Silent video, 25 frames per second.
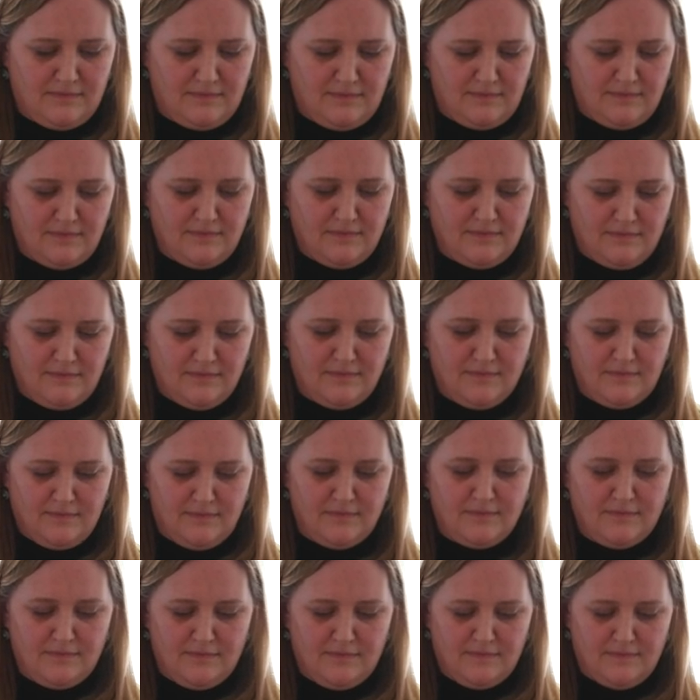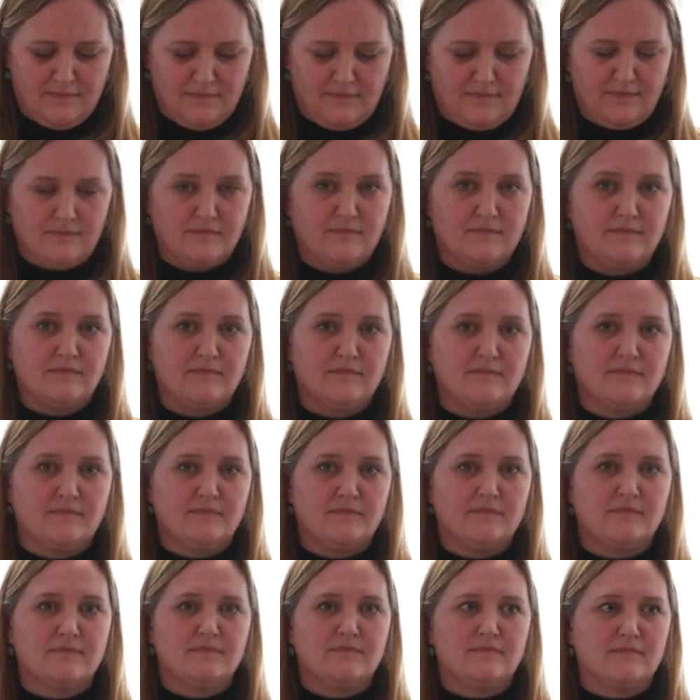
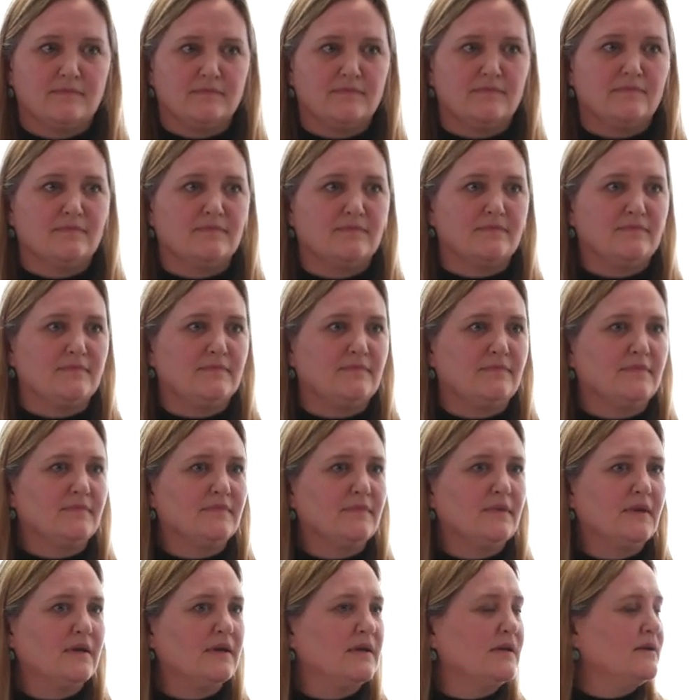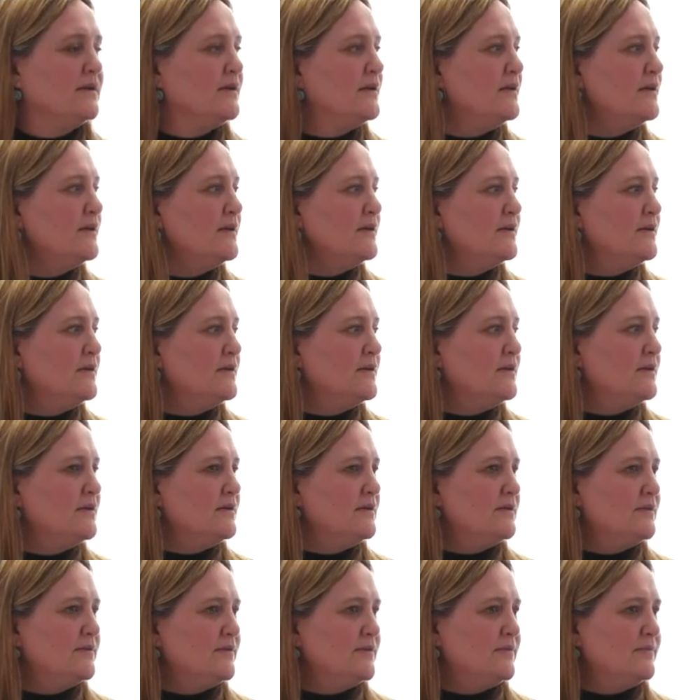
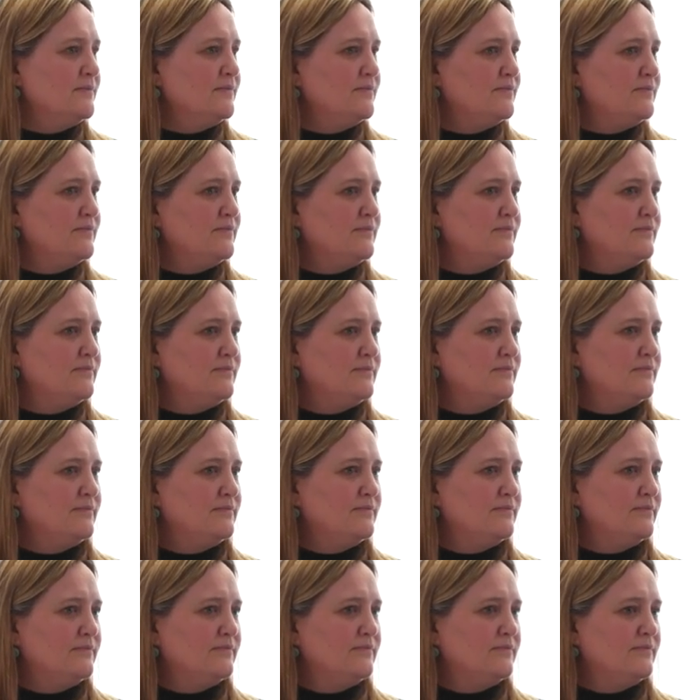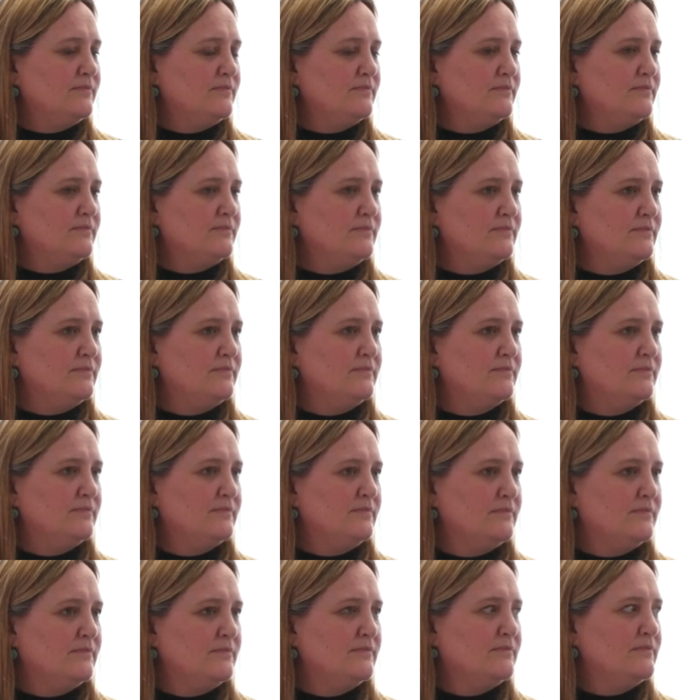
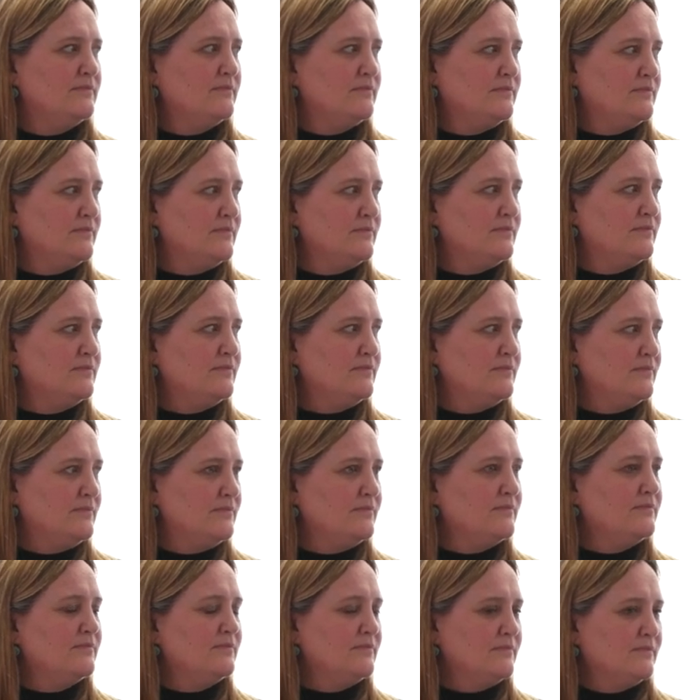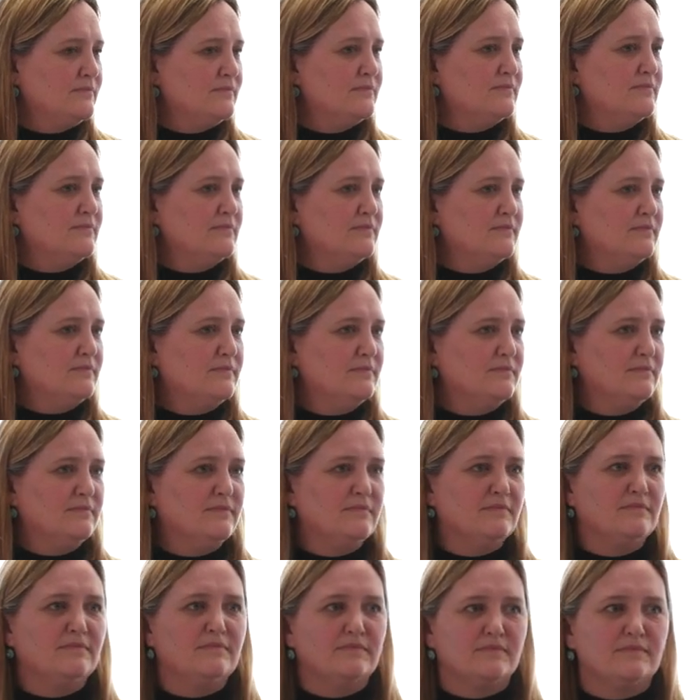This person isn't speaking.